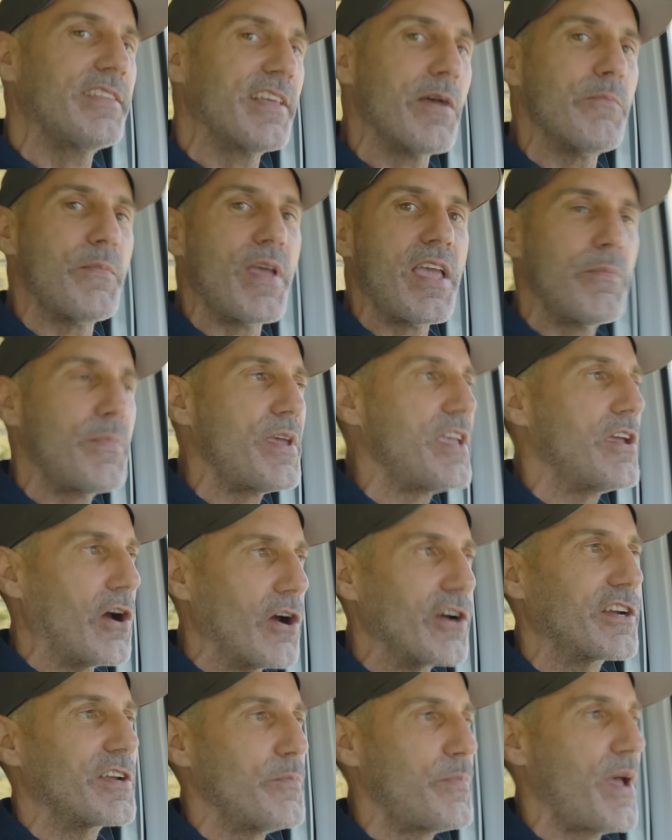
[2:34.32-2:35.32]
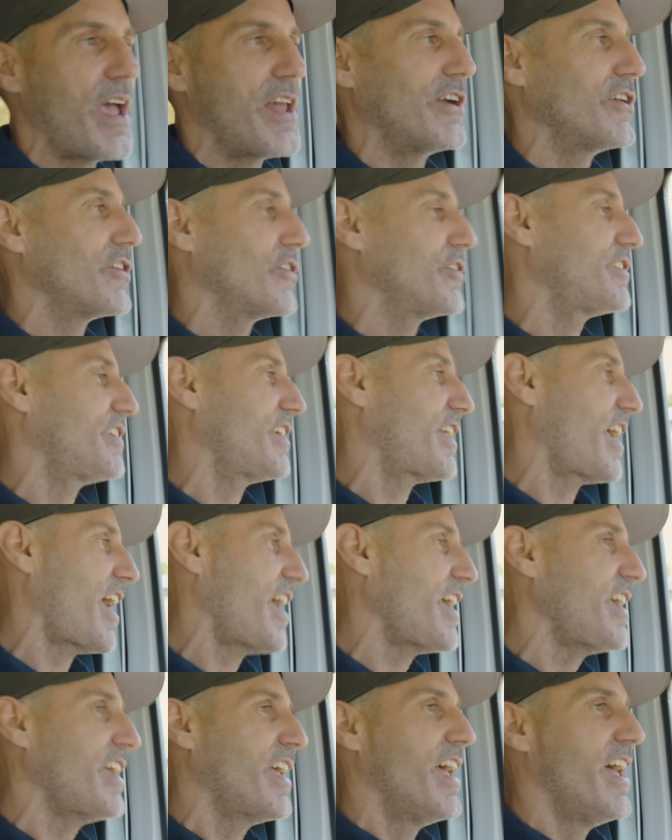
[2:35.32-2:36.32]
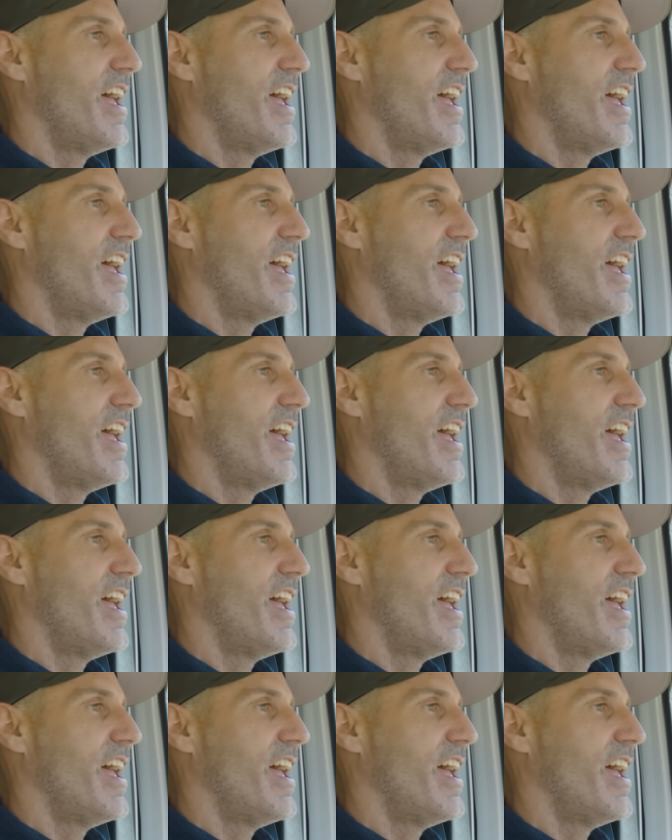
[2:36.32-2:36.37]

that may be our competitor today,